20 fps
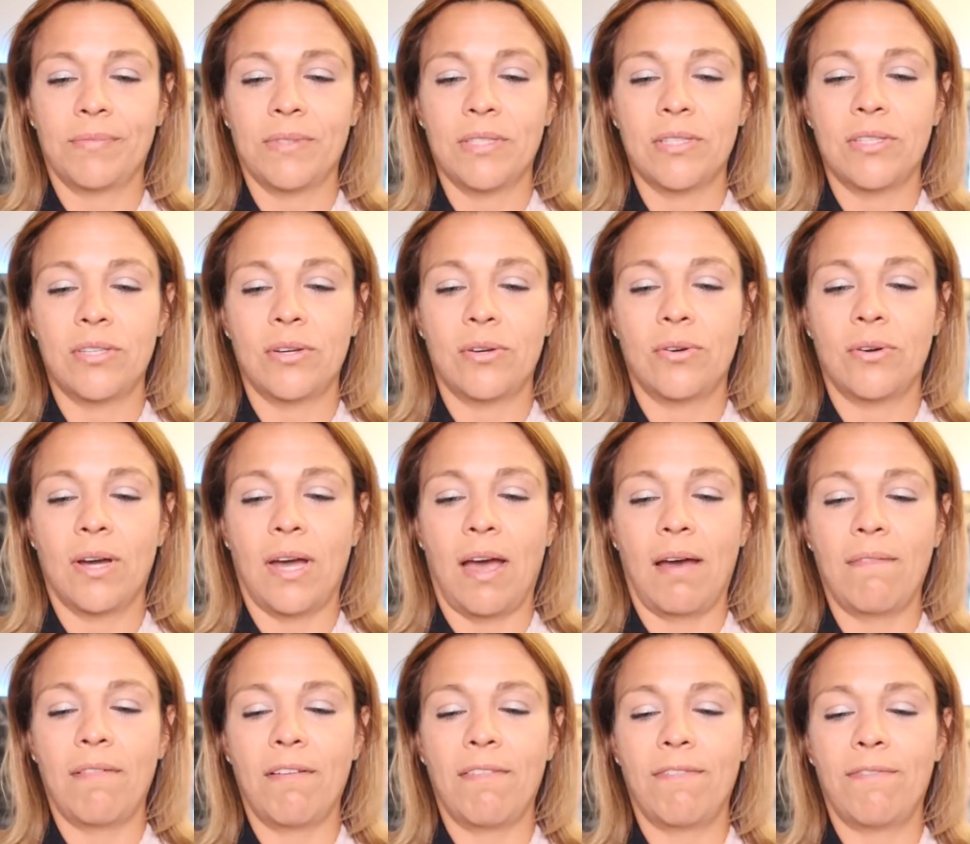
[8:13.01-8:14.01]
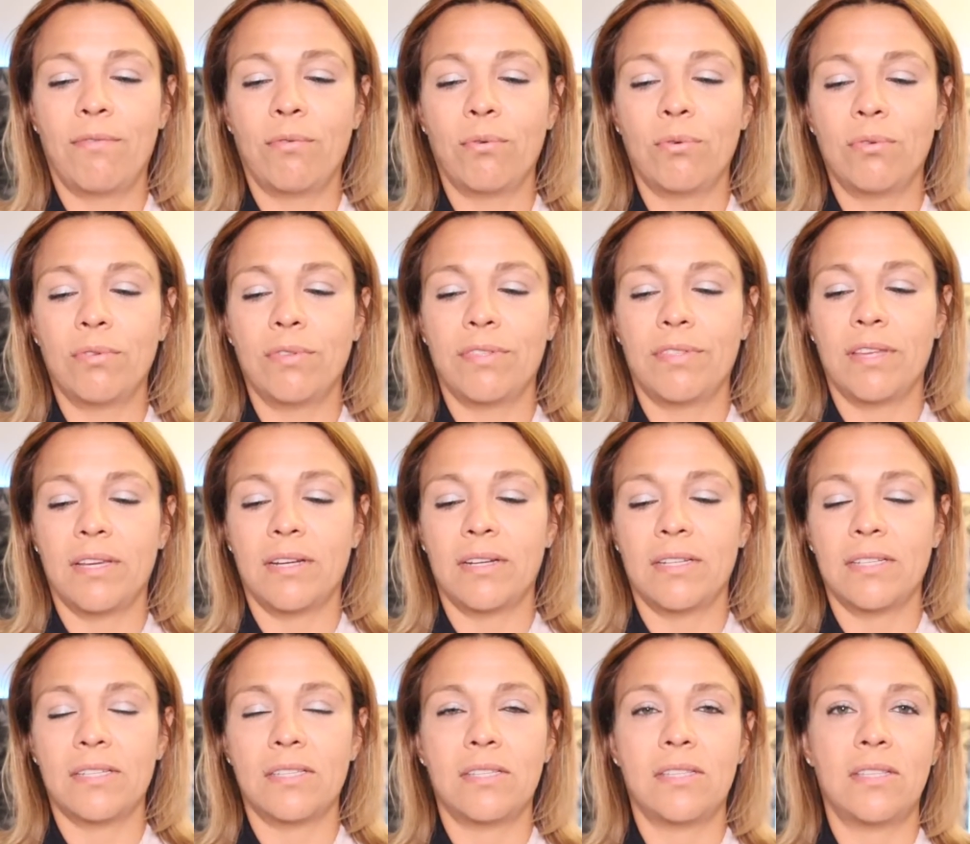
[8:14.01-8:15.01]
So I have a full
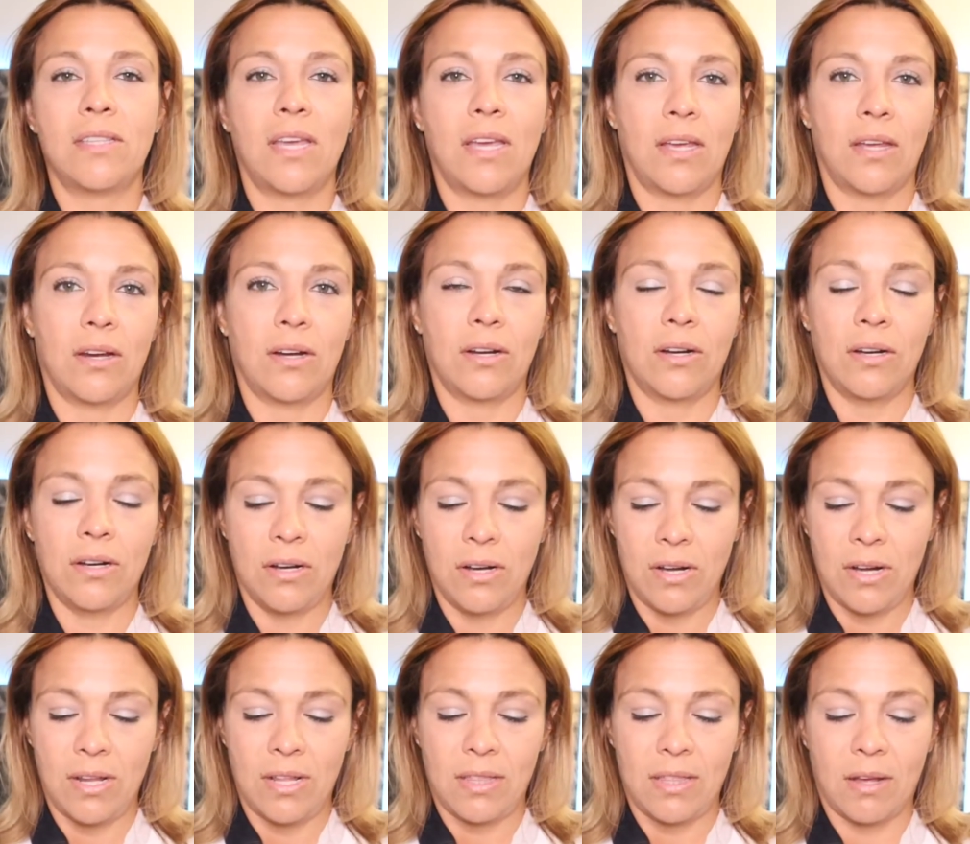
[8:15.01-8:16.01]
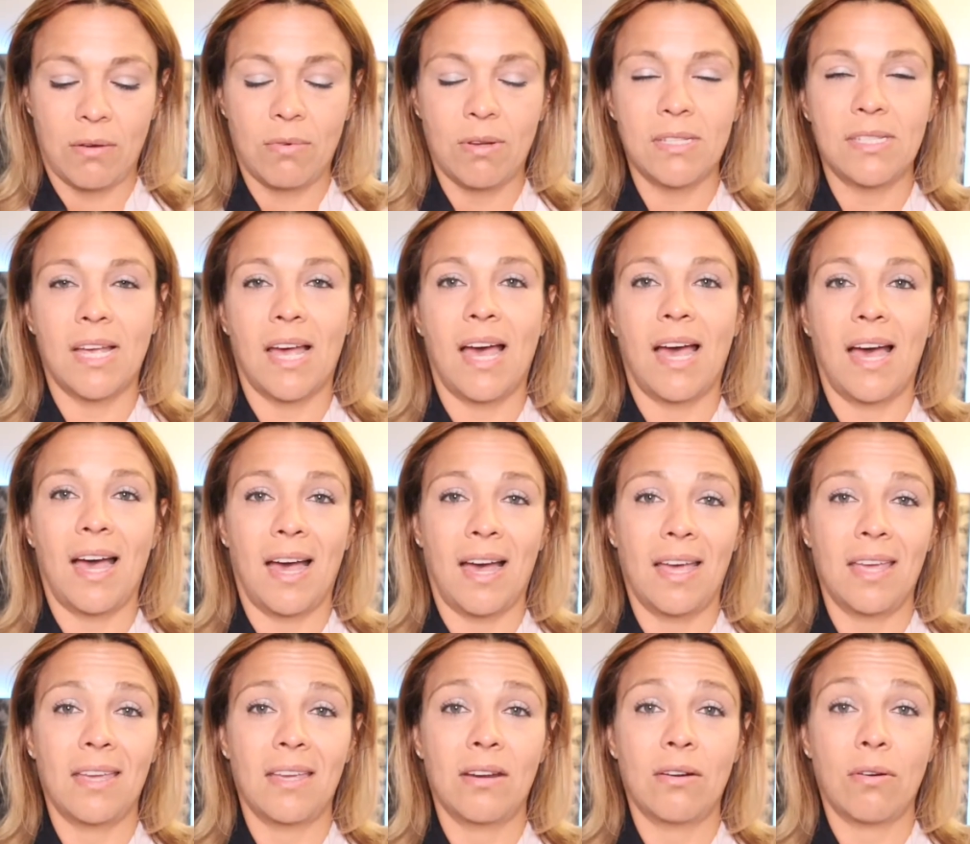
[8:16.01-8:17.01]
thickness tear that was a
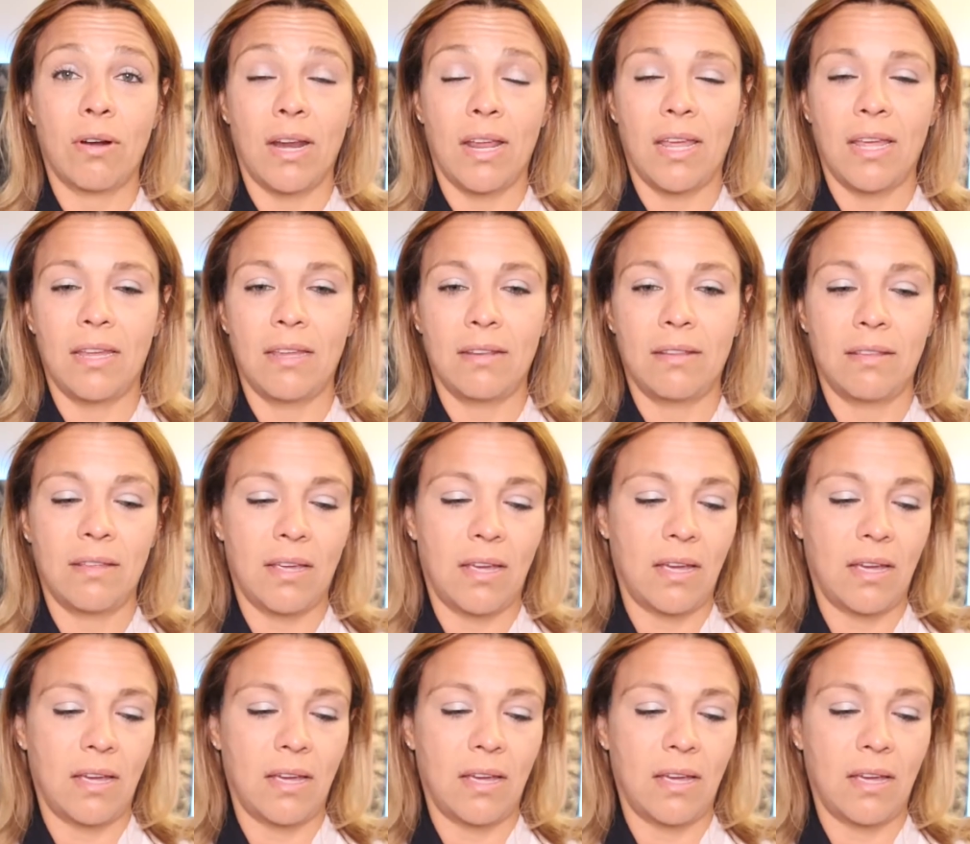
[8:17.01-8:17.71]
high grade.